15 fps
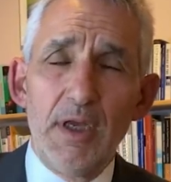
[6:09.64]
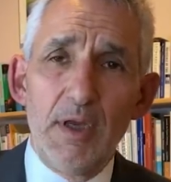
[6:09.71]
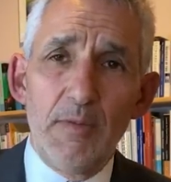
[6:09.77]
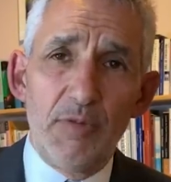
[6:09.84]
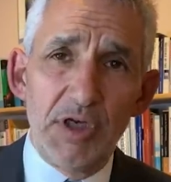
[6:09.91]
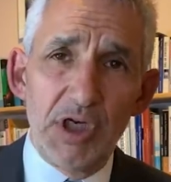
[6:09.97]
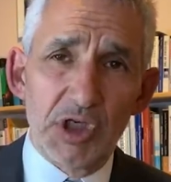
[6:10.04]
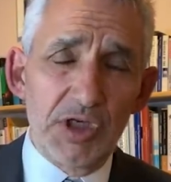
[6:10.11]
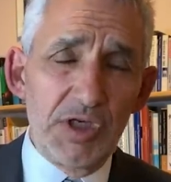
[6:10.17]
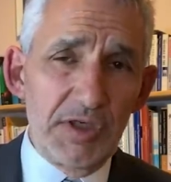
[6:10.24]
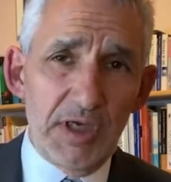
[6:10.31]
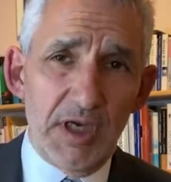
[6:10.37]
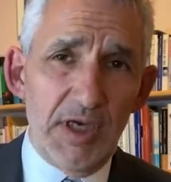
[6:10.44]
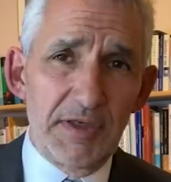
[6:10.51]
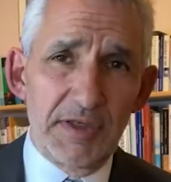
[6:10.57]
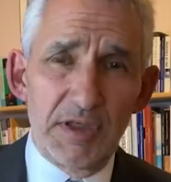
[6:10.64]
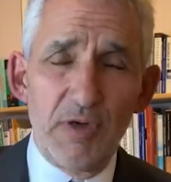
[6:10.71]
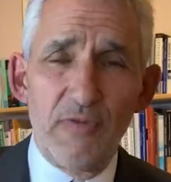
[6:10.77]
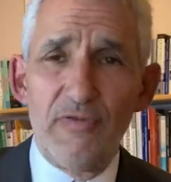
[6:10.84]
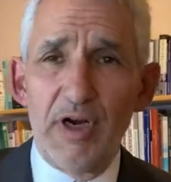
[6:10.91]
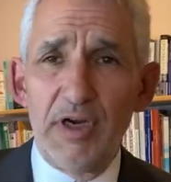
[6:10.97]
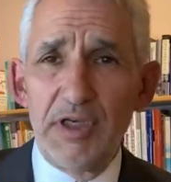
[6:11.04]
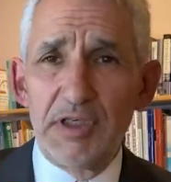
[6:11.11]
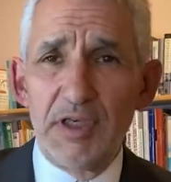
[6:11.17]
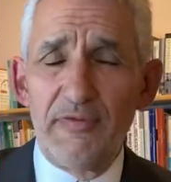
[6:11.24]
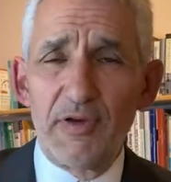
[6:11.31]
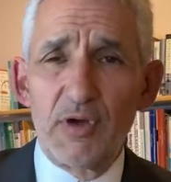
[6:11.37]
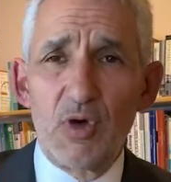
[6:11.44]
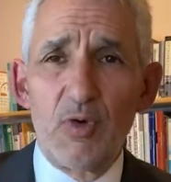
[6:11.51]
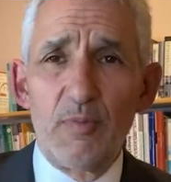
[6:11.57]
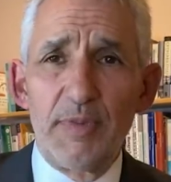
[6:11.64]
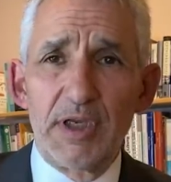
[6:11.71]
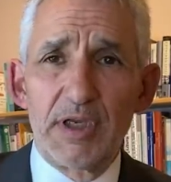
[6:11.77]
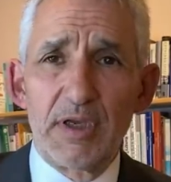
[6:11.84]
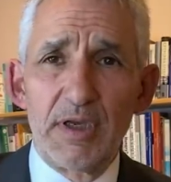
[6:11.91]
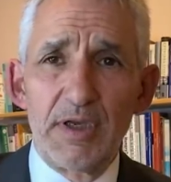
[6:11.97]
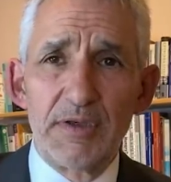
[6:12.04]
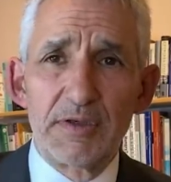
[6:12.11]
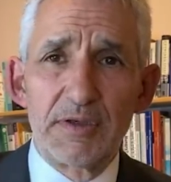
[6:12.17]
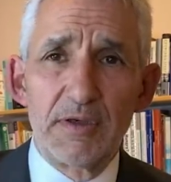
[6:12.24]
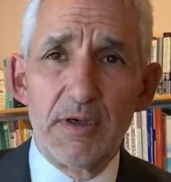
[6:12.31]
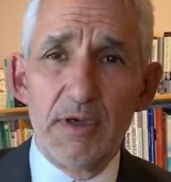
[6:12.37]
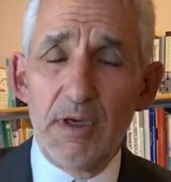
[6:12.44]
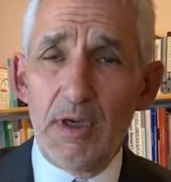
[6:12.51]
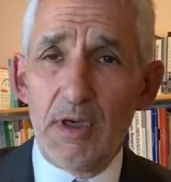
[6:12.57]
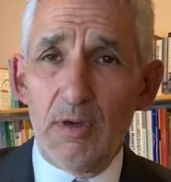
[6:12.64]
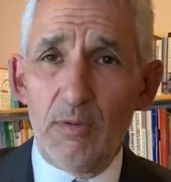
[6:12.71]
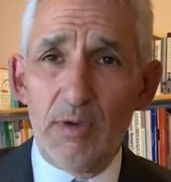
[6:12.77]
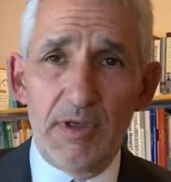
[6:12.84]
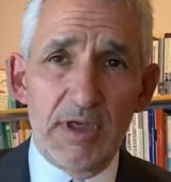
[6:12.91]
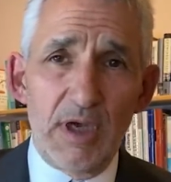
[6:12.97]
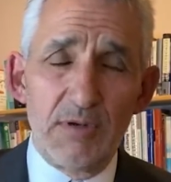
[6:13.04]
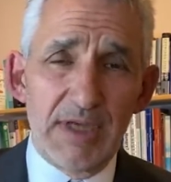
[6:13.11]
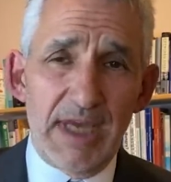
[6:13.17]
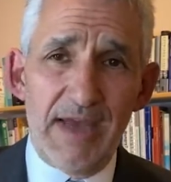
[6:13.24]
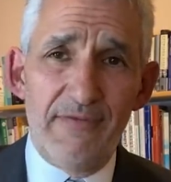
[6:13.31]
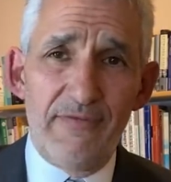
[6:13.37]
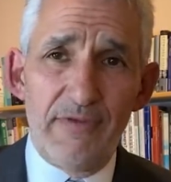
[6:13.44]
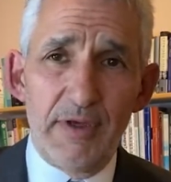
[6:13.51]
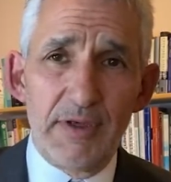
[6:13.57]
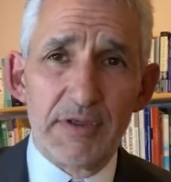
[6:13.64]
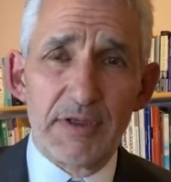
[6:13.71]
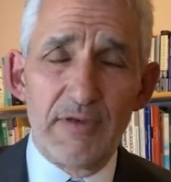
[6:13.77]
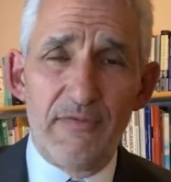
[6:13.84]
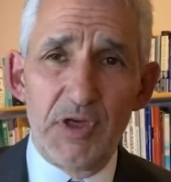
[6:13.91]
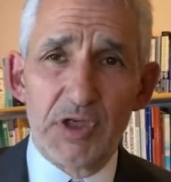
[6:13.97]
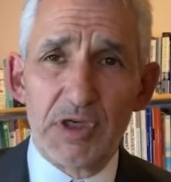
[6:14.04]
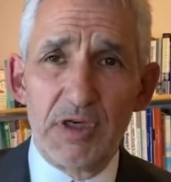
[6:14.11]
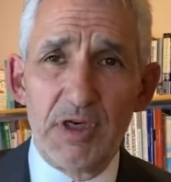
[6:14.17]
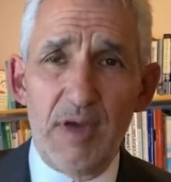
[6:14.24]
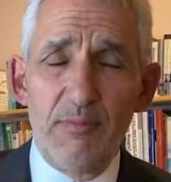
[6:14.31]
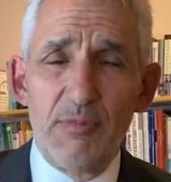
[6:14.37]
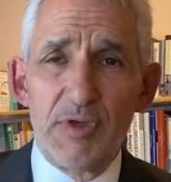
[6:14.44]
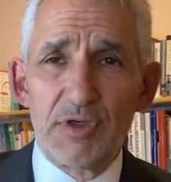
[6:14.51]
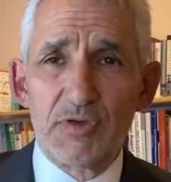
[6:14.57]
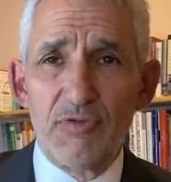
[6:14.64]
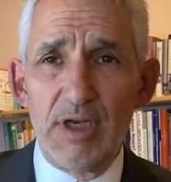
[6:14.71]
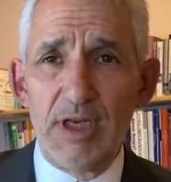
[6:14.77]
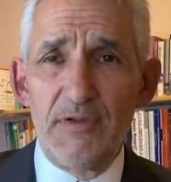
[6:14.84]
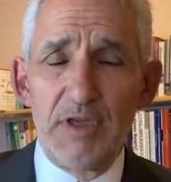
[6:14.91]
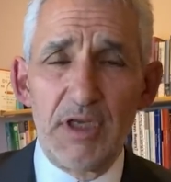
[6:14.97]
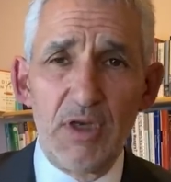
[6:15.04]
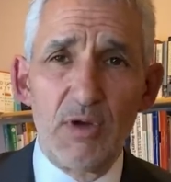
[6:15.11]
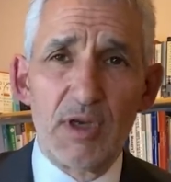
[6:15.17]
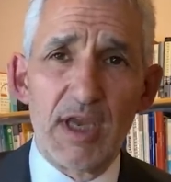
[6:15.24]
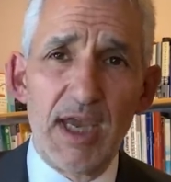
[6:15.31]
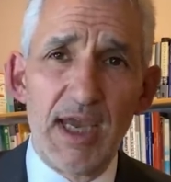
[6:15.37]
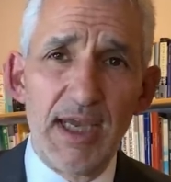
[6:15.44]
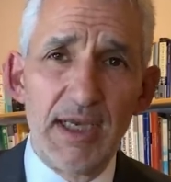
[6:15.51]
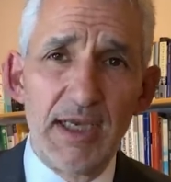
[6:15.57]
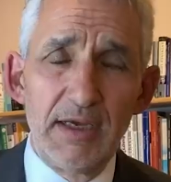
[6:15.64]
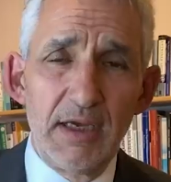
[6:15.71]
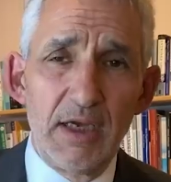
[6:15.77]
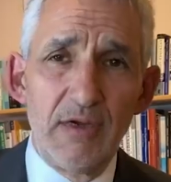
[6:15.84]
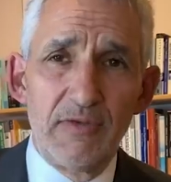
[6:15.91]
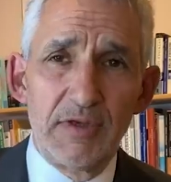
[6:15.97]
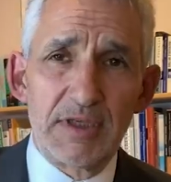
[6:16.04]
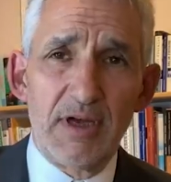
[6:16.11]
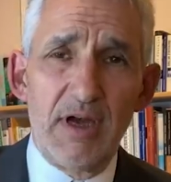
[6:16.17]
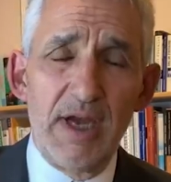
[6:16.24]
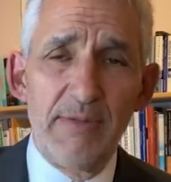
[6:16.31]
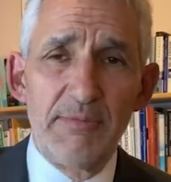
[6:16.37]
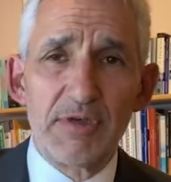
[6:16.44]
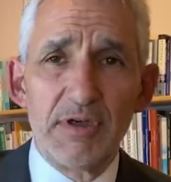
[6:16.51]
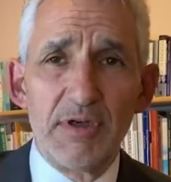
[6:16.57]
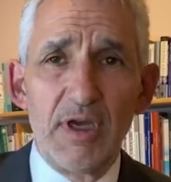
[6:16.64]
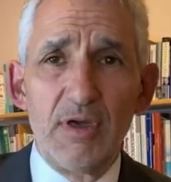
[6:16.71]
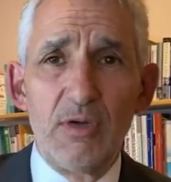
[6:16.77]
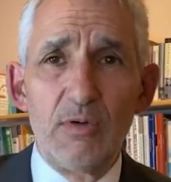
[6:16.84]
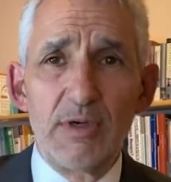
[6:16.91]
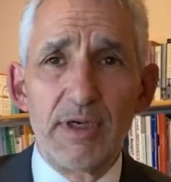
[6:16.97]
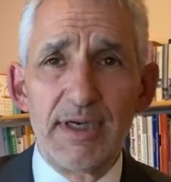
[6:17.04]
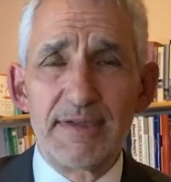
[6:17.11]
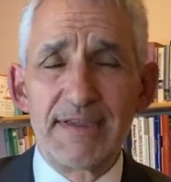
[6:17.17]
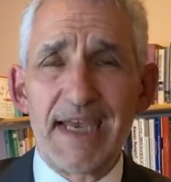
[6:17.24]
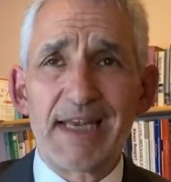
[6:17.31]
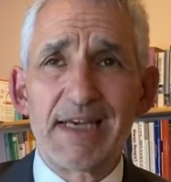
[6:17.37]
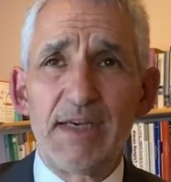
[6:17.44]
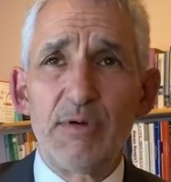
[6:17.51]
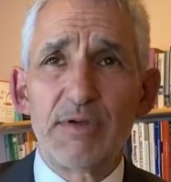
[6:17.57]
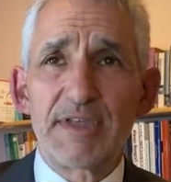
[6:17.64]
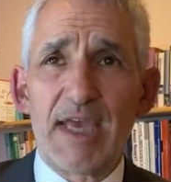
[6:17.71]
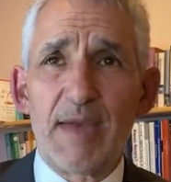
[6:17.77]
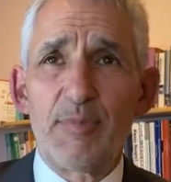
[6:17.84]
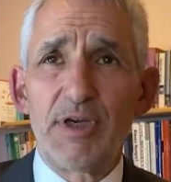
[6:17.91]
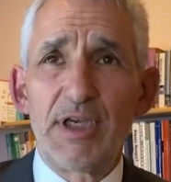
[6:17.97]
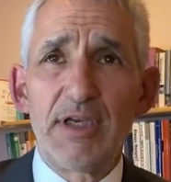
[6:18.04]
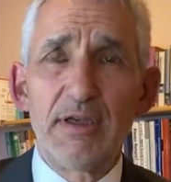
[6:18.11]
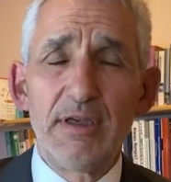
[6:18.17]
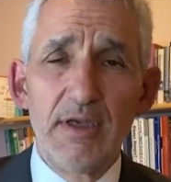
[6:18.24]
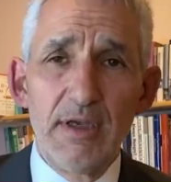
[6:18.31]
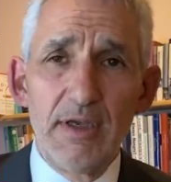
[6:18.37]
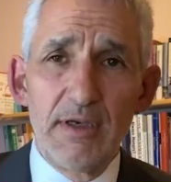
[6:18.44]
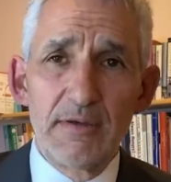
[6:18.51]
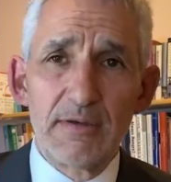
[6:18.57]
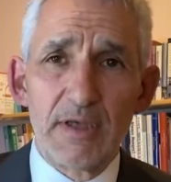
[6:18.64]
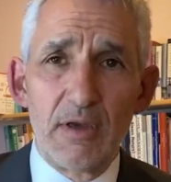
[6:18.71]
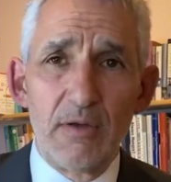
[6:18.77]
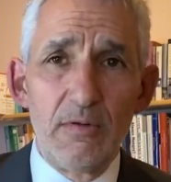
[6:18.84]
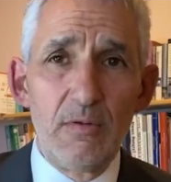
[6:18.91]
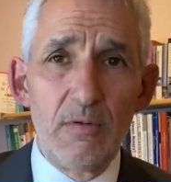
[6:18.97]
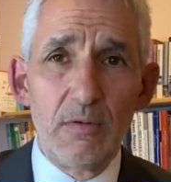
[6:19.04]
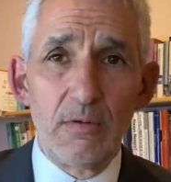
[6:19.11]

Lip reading: predictions are still very difficult because we don't have sufficient numbers really in the UK over time to know exactly what's happening. So